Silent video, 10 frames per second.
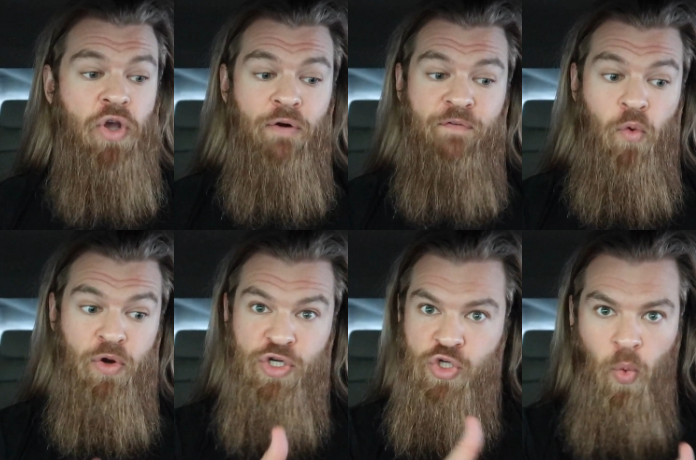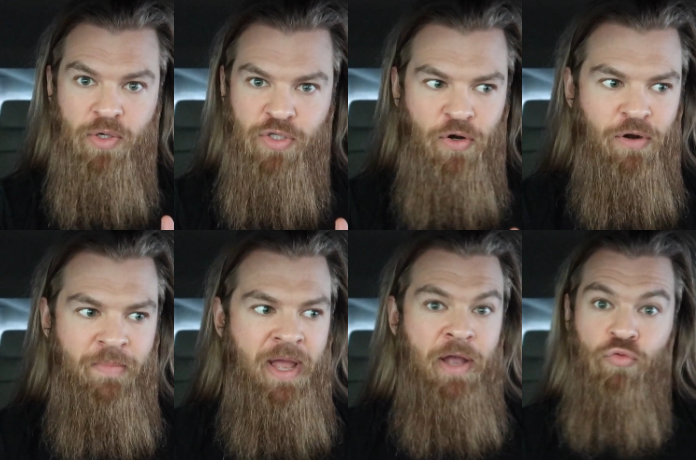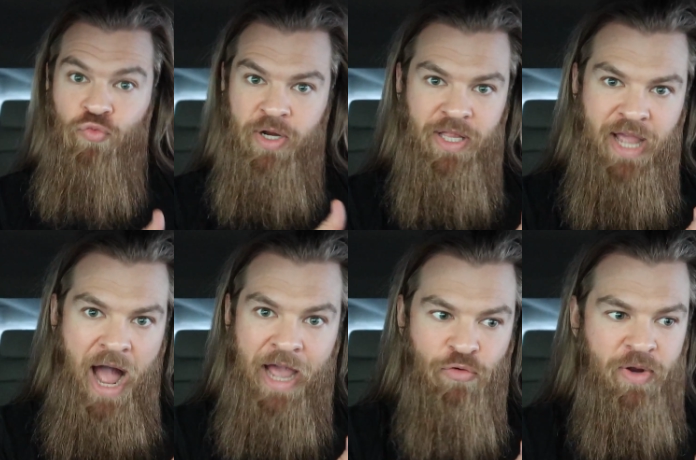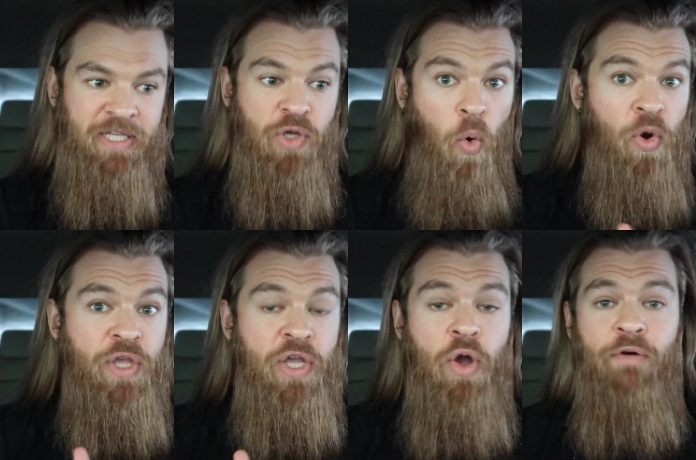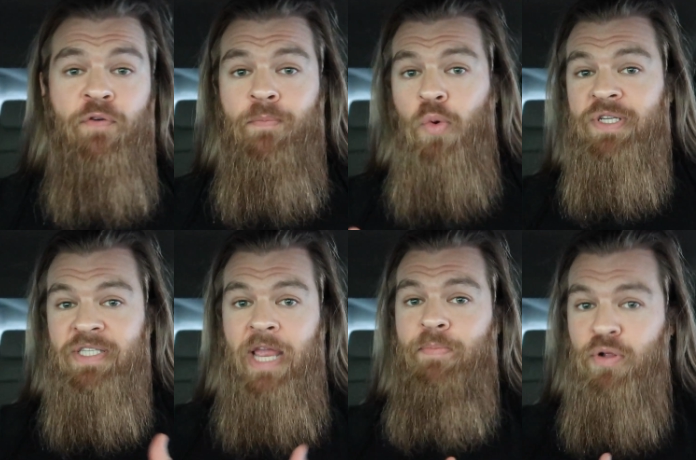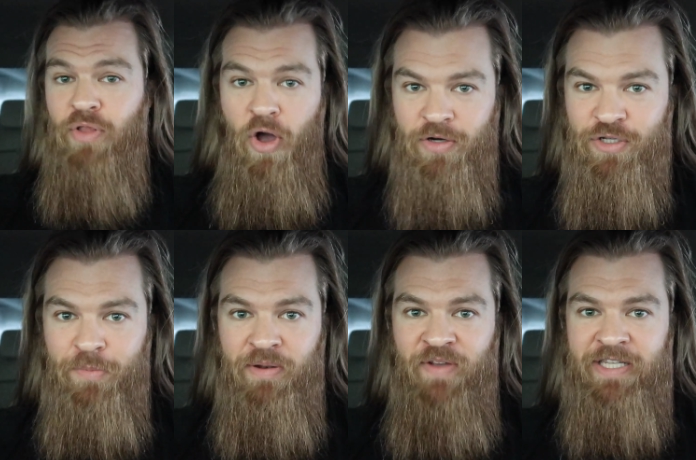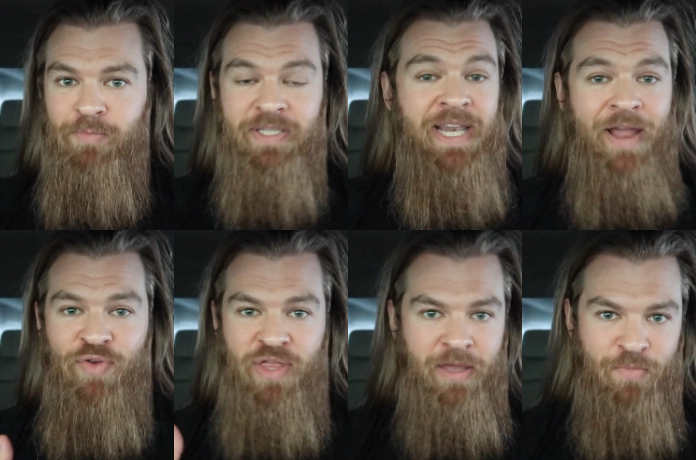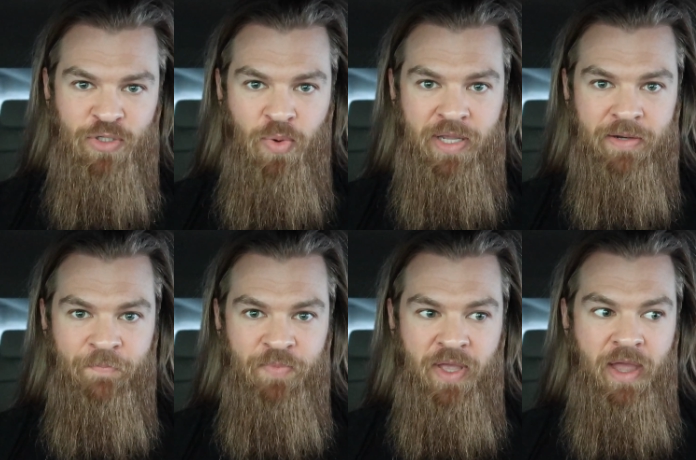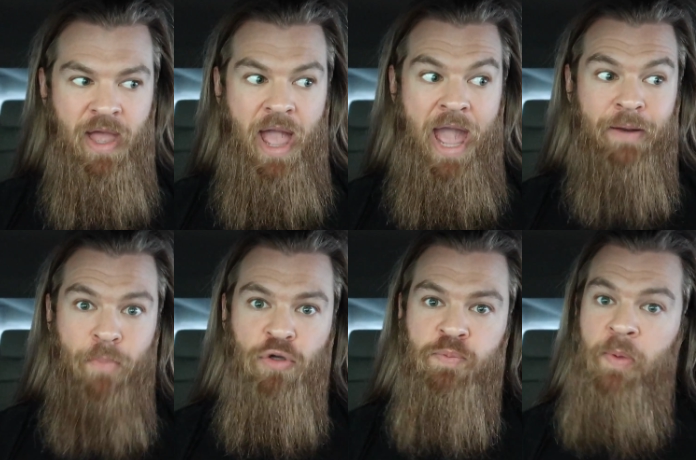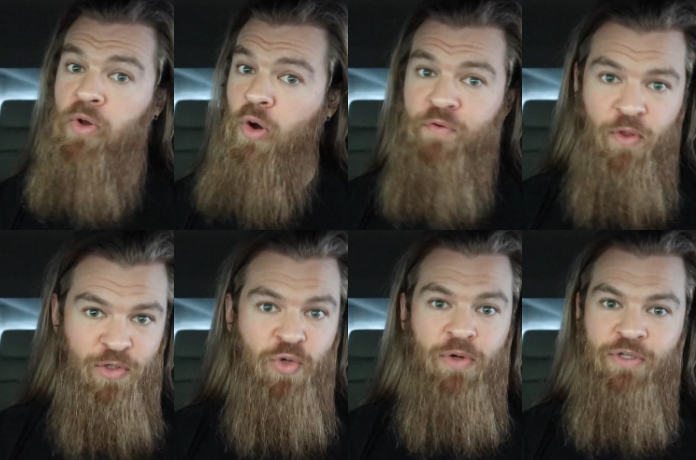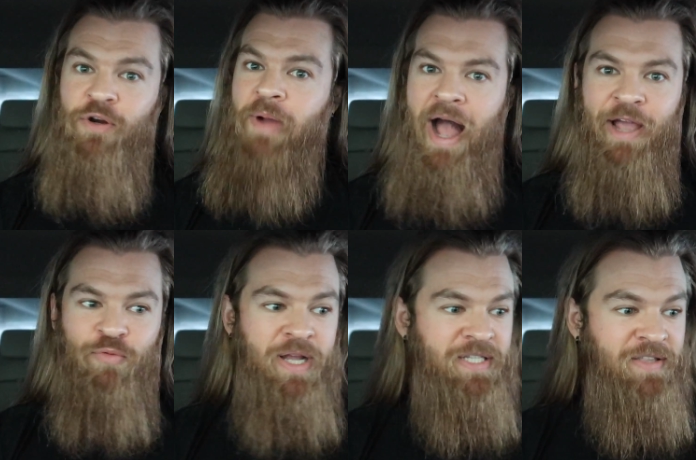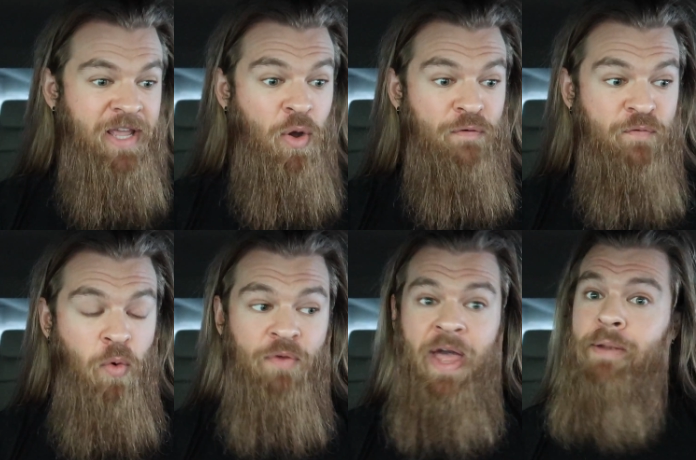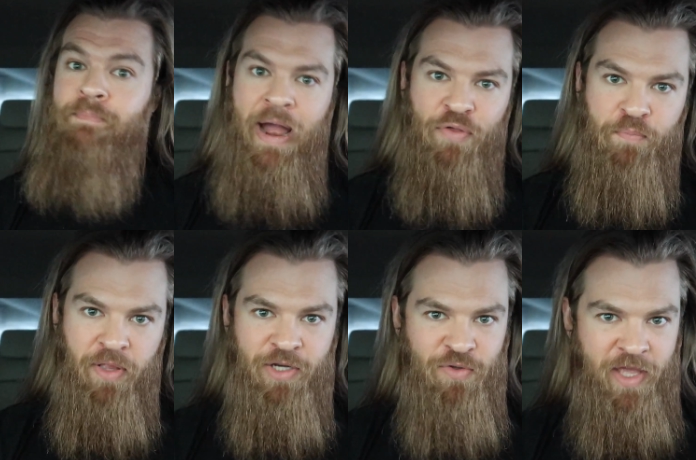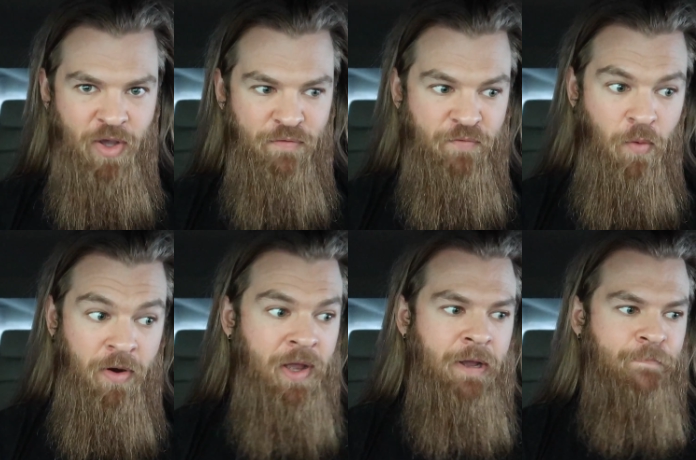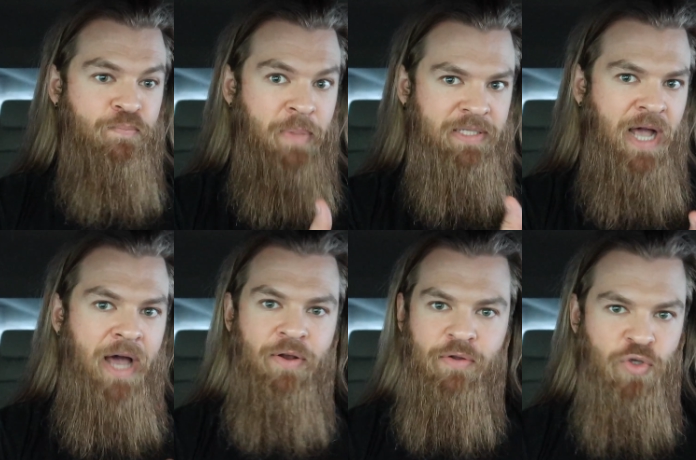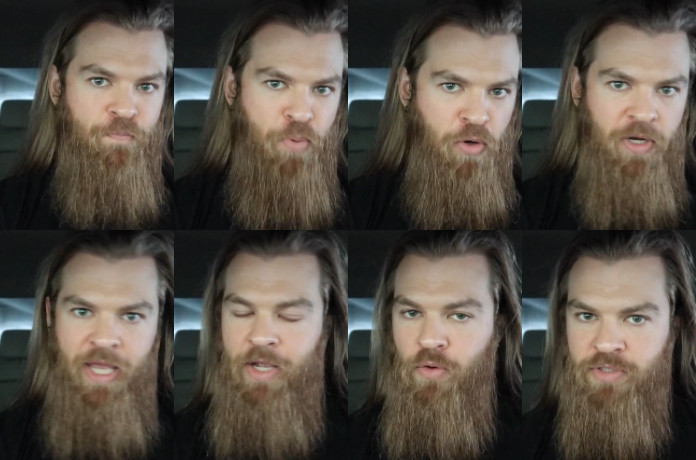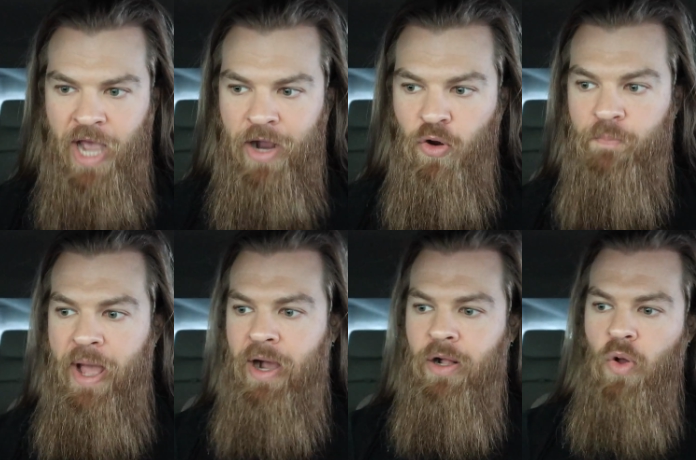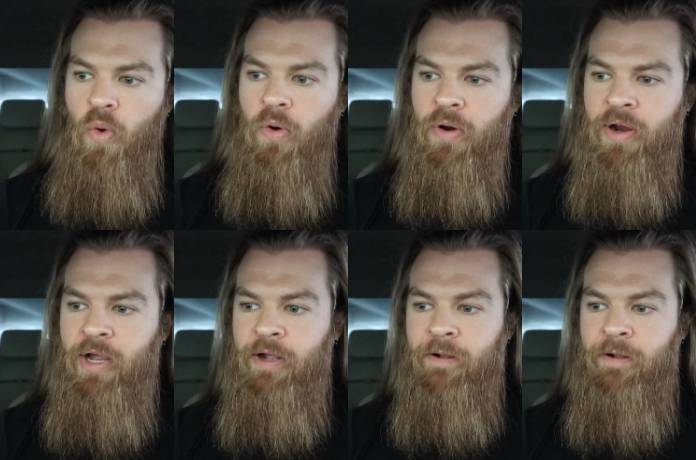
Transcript: go for short-term, really high risk, or you can go for more stable long-term investments and everything in between. And most people go for those short-term high risk. They go for that mouth pleasure. They go for McDonald's or Burger King or Taco Bell or